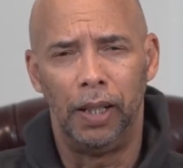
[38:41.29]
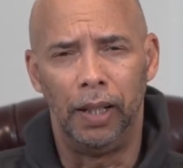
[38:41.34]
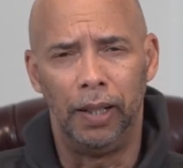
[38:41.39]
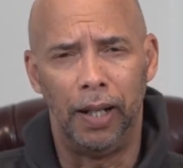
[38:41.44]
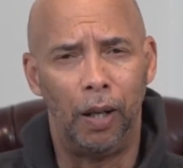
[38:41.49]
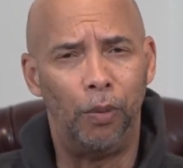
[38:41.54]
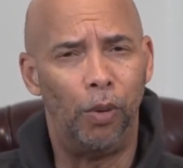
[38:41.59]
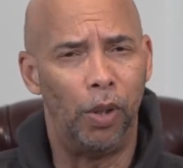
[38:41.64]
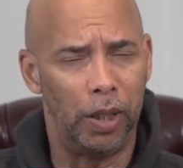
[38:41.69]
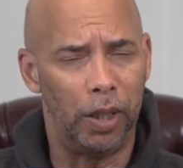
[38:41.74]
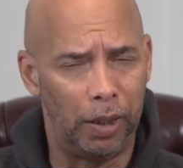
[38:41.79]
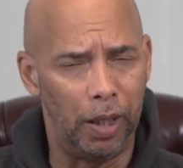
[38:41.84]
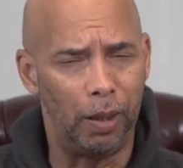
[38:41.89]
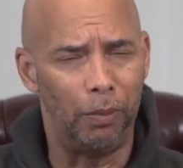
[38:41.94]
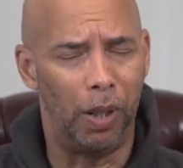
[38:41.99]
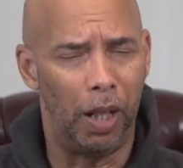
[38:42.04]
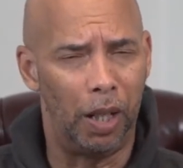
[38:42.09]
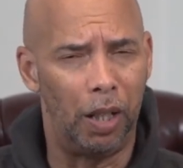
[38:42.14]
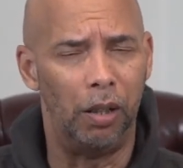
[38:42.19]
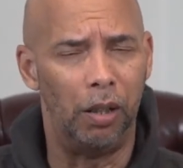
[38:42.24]
And I want to
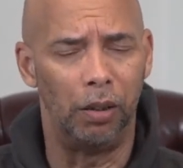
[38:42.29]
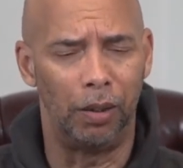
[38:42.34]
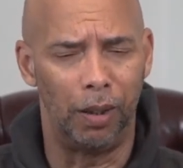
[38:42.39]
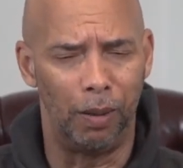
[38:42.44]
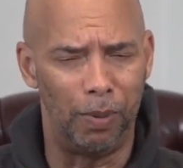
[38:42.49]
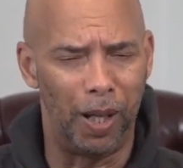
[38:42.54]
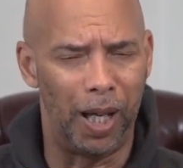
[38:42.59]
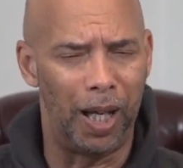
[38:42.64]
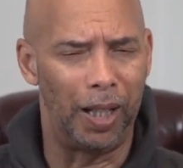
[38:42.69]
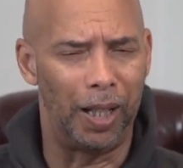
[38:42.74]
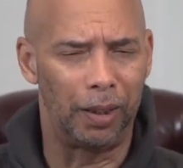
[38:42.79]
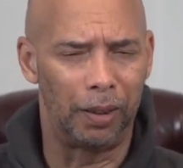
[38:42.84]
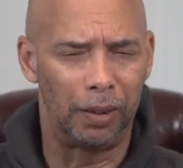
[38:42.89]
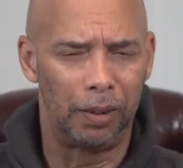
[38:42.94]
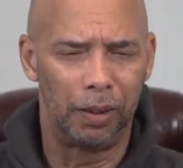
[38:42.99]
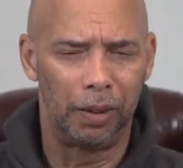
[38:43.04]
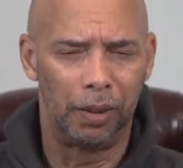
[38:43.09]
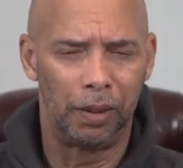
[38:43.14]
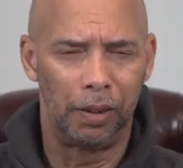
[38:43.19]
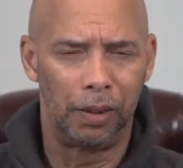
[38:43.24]
get my hunger back.
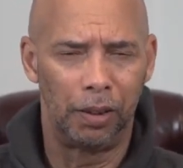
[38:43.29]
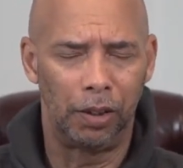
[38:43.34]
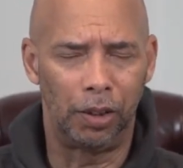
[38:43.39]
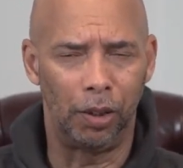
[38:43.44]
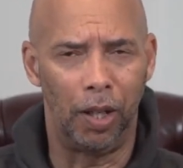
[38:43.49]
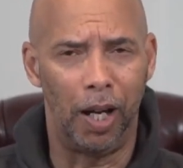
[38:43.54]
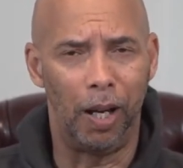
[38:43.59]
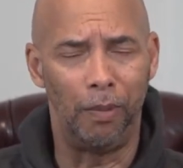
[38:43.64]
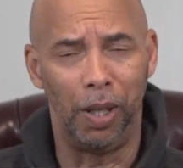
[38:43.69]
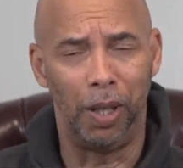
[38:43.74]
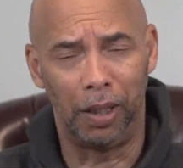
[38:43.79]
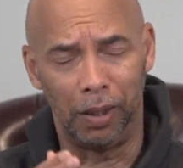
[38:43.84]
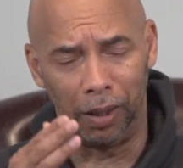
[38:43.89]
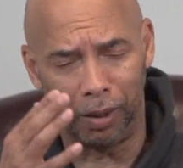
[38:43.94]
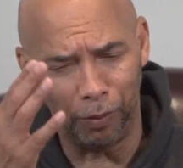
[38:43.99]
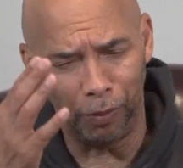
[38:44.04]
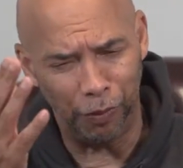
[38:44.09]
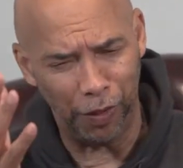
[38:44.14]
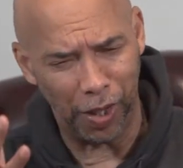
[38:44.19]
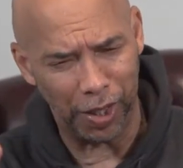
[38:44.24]
So I make a
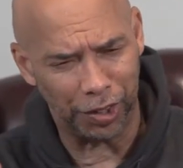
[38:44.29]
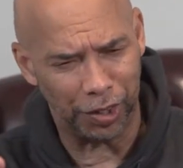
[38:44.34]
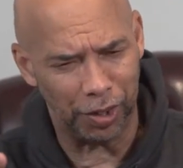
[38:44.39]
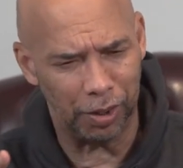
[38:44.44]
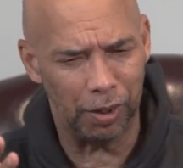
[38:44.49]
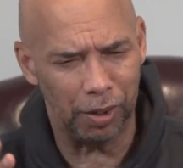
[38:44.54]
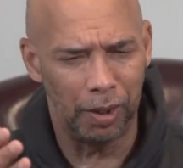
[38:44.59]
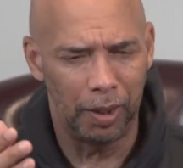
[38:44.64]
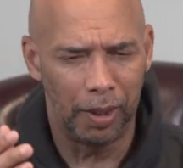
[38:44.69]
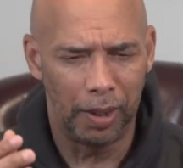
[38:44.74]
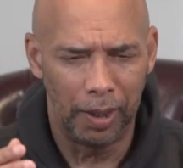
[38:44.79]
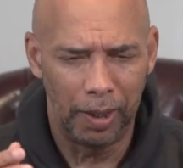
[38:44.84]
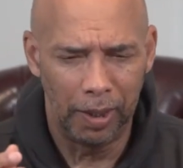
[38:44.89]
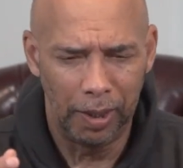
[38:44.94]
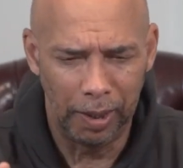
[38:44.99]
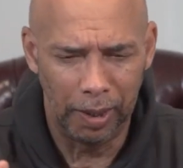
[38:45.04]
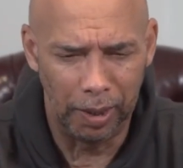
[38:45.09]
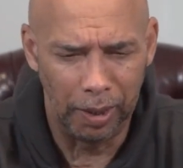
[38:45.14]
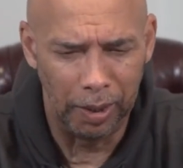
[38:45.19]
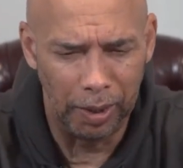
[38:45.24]
confession
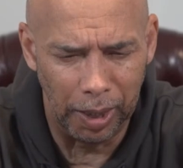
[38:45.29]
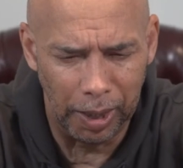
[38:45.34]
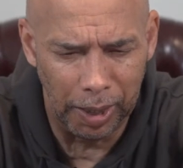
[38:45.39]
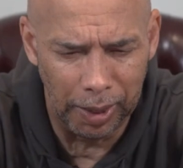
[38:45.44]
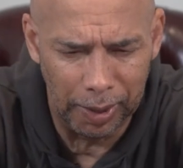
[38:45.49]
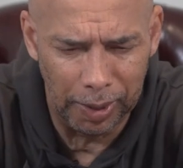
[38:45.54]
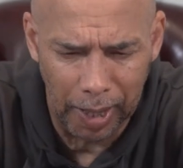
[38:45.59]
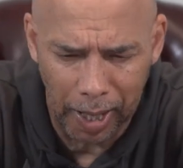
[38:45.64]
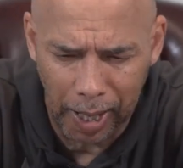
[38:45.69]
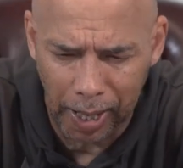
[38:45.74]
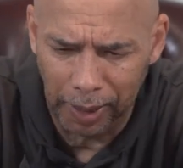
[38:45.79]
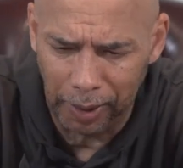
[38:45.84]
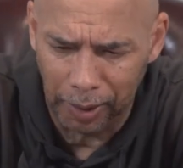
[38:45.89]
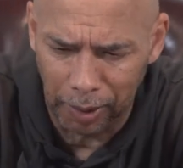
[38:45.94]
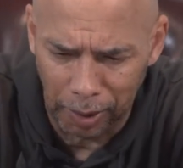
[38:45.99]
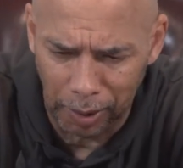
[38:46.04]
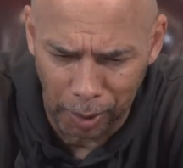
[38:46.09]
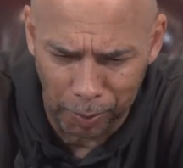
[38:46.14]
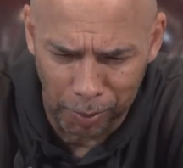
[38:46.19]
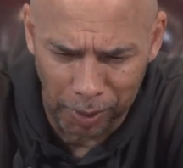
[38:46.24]
and then I
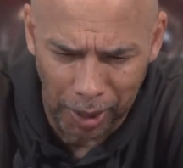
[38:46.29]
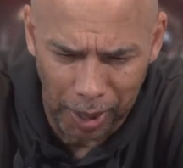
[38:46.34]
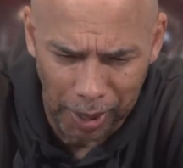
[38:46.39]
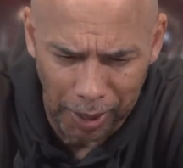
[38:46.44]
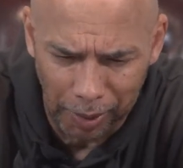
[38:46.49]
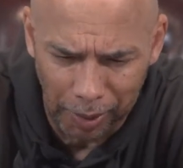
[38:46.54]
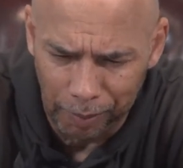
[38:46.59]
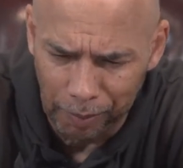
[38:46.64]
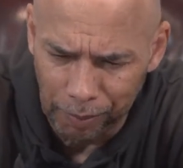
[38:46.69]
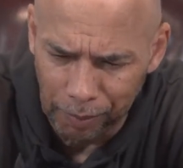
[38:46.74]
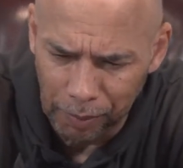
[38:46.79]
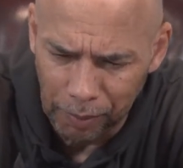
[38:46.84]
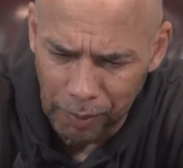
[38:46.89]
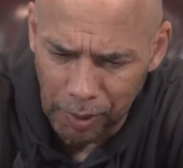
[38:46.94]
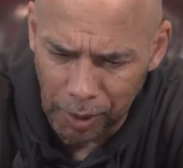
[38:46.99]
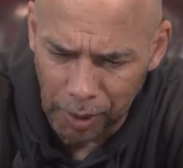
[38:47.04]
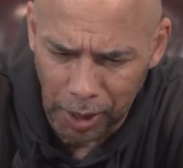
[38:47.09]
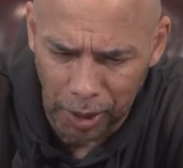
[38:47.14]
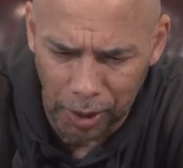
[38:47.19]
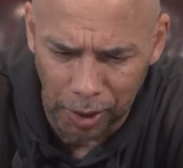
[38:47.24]
eliminate
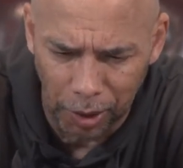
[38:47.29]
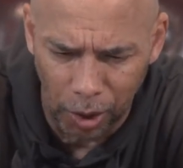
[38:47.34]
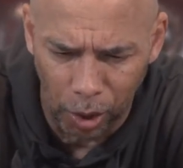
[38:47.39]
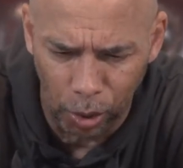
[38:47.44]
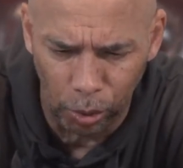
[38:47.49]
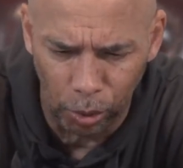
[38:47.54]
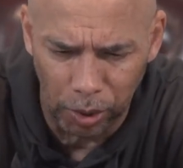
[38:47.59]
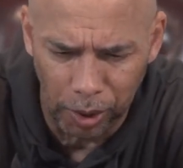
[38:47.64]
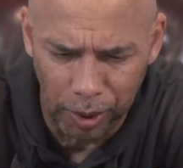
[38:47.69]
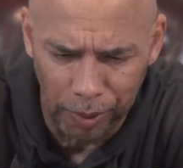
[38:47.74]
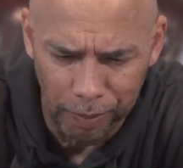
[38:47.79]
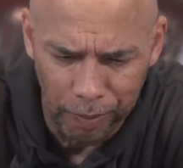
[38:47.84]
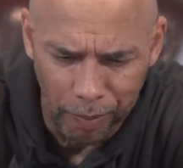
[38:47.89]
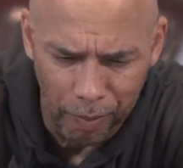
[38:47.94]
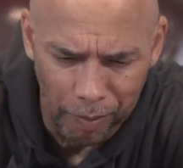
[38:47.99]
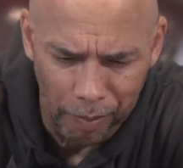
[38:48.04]
the unholy.